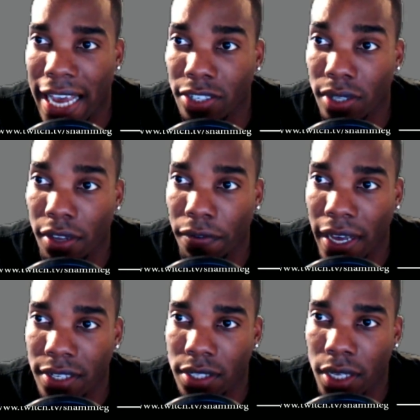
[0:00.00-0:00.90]
the
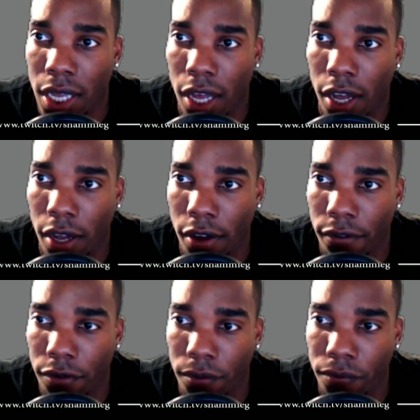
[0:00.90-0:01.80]
effects
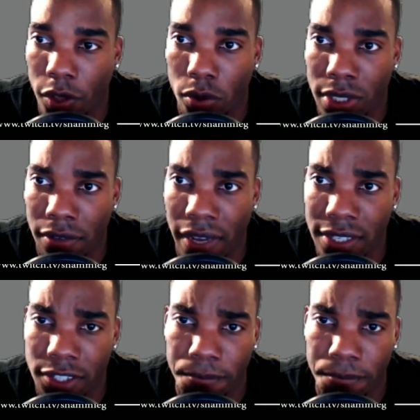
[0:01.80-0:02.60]
of those events.